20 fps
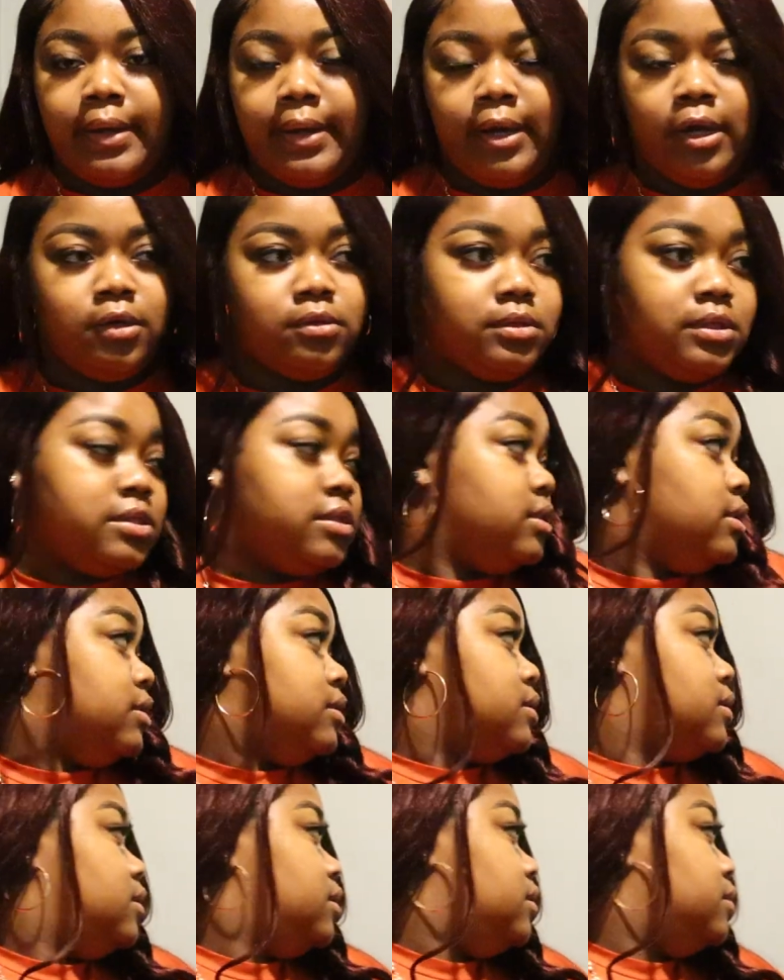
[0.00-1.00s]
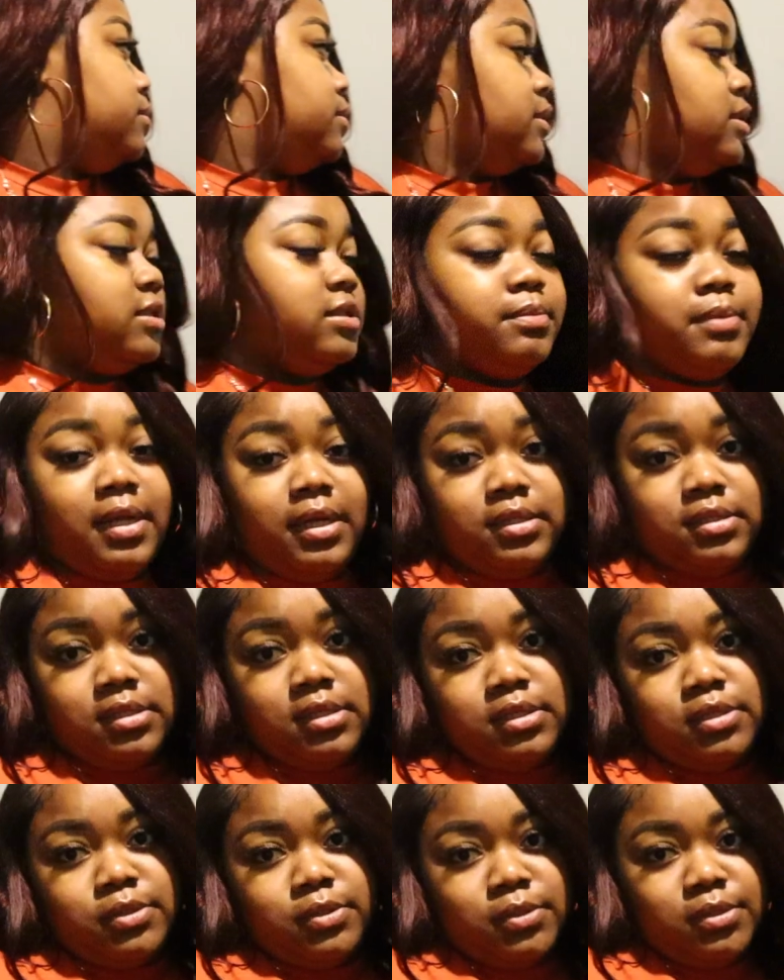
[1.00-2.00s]
I hope this is good. This is about as
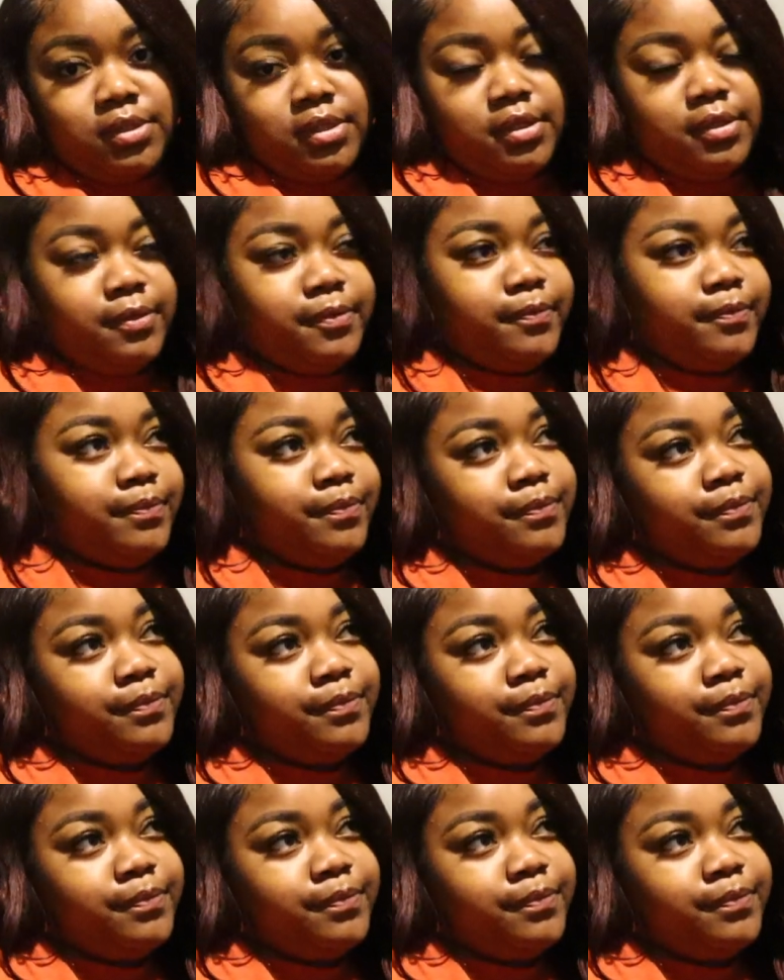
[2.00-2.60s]
good as it's gonna get.